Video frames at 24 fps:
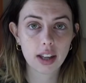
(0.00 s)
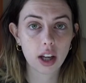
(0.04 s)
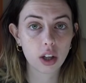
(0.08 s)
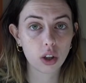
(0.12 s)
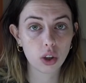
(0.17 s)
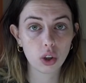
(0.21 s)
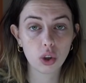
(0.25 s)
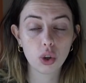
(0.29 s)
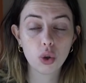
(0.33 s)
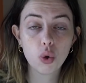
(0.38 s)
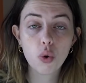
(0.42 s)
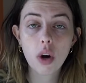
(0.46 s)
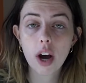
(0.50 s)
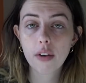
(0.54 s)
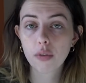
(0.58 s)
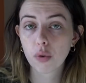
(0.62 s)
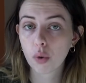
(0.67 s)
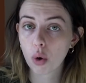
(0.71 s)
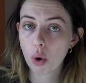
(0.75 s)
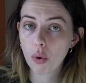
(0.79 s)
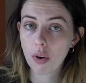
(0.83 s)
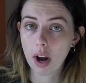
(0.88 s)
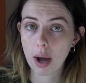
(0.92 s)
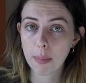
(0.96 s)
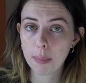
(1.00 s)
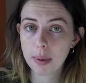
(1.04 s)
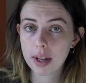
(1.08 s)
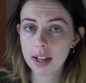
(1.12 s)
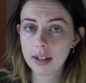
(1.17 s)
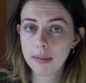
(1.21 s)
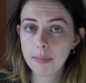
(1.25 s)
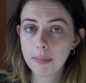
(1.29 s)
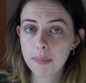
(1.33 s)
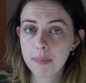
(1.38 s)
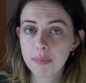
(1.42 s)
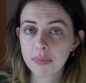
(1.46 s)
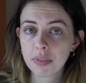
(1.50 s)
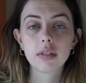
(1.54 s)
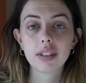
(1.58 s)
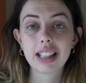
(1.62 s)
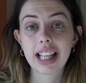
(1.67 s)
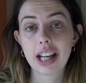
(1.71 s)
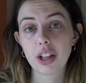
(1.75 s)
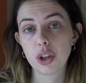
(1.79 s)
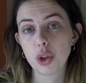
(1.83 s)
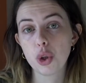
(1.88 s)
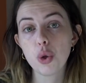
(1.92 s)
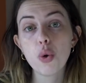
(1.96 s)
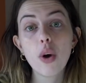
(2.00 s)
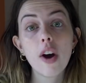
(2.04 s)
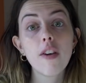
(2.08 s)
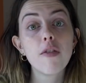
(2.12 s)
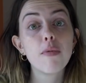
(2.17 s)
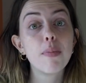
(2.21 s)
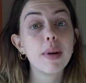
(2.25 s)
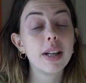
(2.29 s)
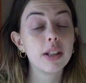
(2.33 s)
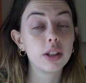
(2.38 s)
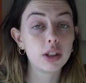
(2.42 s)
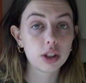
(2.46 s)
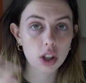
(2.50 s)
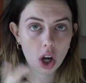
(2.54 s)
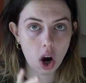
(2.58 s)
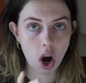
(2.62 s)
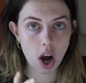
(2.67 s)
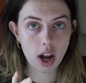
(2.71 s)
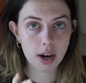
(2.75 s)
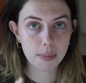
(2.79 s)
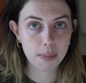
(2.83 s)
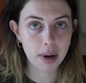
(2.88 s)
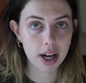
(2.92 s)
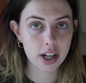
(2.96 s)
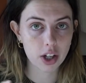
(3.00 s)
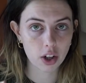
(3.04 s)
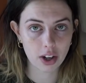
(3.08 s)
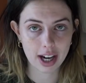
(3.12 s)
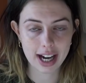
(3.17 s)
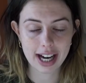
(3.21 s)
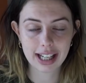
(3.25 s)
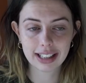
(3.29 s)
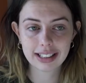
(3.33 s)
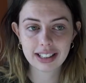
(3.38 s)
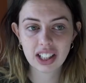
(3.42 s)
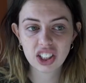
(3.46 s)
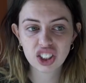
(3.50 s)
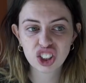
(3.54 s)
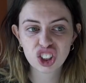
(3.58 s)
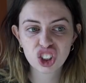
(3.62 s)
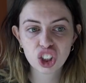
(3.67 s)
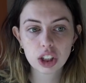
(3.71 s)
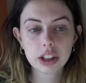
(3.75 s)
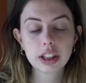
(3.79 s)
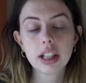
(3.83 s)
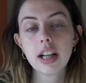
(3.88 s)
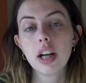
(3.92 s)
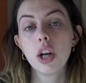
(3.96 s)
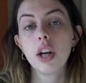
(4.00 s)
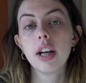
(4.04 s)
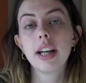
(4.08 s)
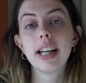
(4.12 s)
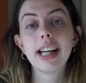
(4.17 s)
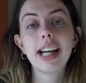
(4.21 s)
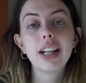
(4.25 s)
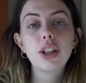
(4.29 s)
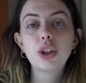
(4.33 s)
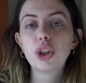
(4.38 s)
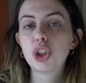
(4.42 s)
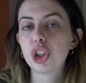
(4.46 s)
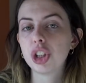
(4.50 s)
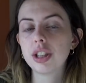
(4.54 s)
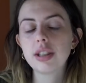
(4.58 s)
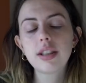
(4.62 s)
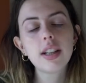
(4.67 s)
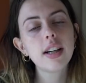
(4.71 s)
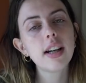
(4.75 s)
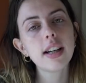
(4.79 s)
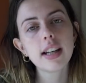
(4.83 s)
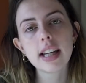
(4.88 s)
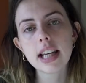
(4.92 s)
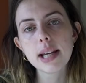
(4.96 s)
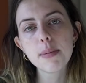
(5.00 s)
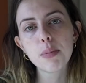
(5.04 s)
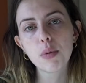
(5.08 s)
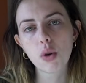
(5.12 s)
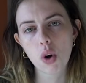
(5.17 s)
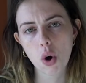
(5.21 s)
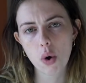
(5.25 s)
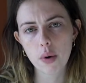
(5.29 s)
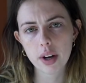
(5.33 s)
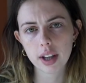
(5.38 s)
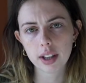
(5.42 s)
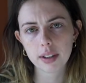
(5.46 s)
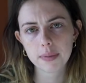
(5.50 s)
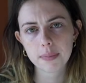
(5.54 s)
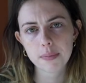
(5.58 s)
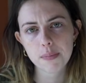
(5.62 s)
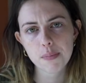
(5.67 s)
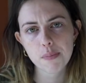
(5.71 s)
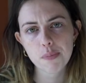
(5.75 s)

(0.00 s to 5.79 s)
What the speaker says: that you have grown up in, that you have been taught by your ancestors, it's just gonna keep going.